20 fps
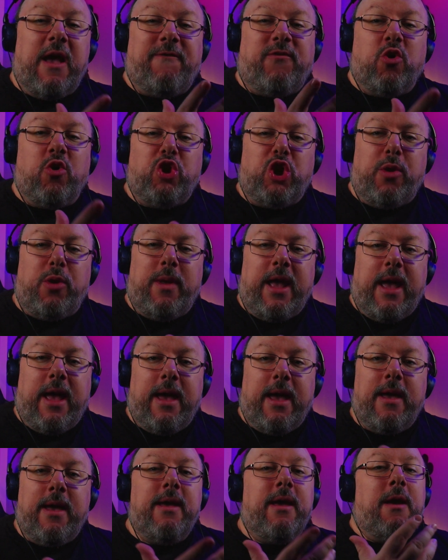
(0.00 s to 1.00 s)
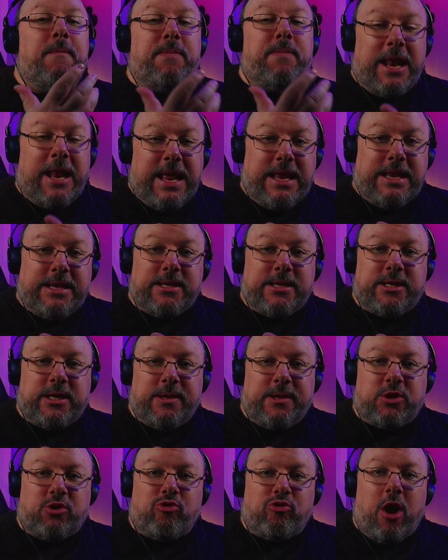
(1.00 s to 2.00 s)
If you're new here,
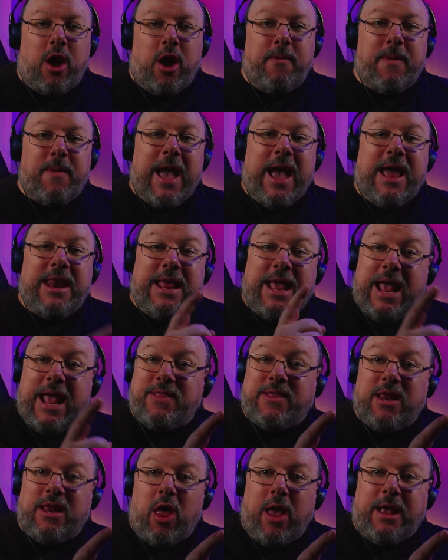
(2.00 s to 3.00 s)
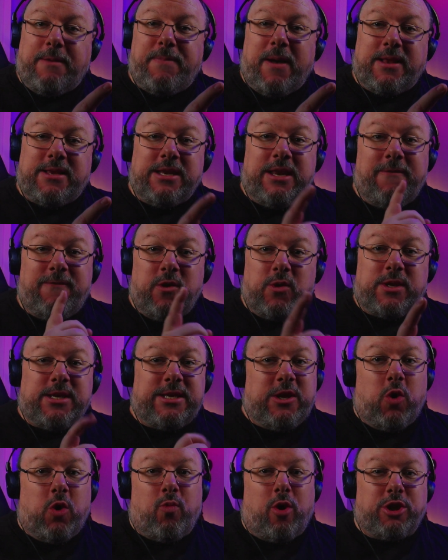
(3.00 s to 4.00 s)
please subscribe and hit the like button if you're
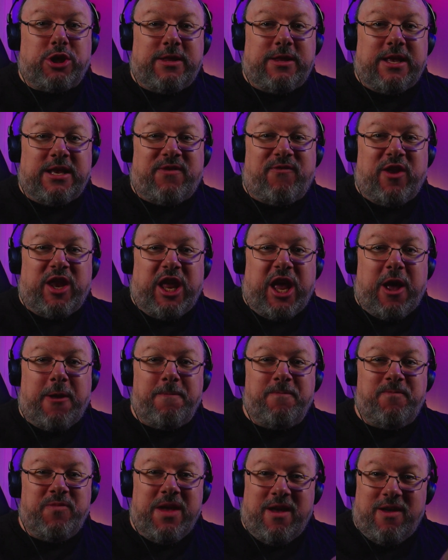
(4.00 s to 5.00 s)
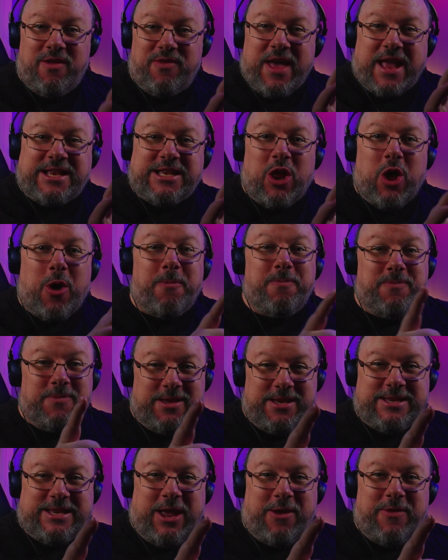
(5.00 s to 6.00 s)
still watching this video. Thanks a lot.
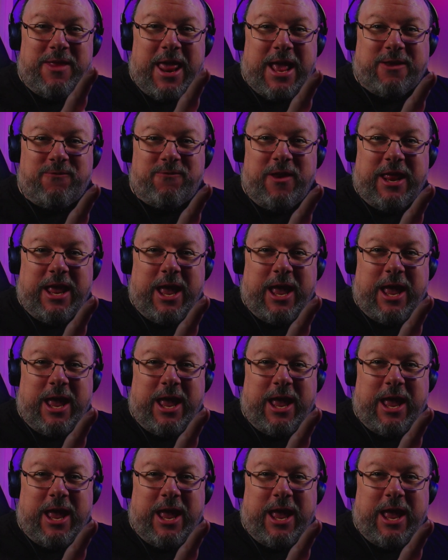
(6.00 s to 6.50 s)
See you in the next